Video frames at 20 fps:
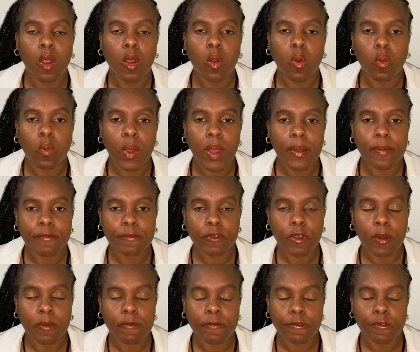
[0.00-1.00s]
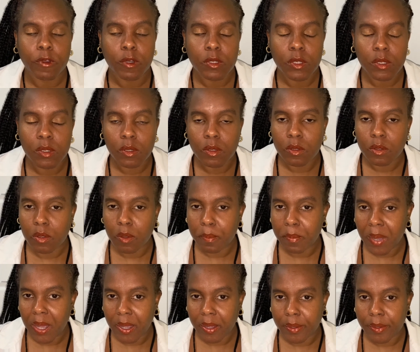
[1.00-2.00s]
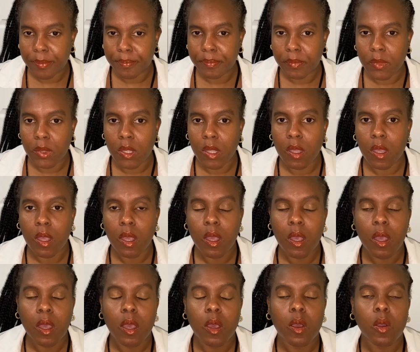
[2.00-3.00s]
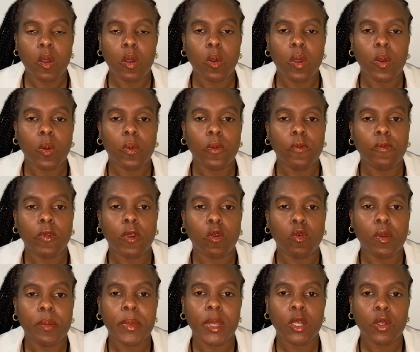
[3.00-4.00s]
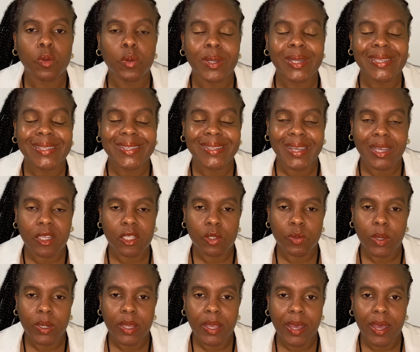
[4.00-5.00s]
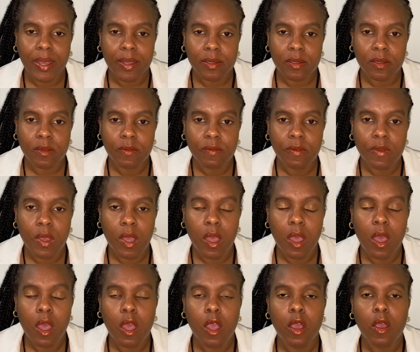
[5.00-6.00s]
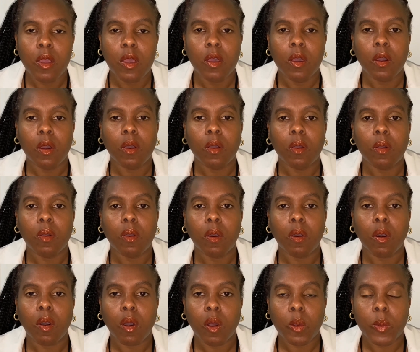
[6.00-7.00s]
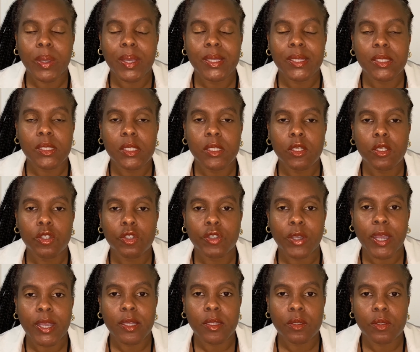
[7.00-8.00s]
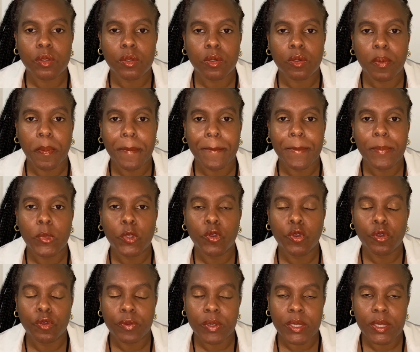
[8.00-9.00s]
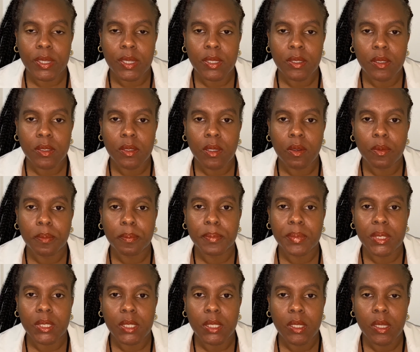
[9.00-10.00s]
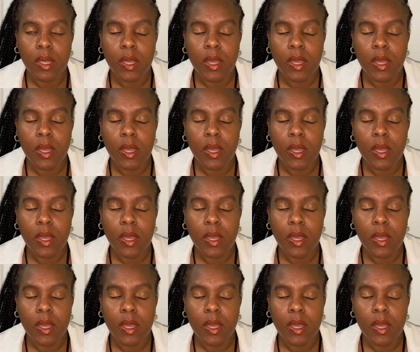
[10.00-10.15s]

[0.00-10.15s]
wipe from front to back. For women who are sexually active, always try to urinate, pee,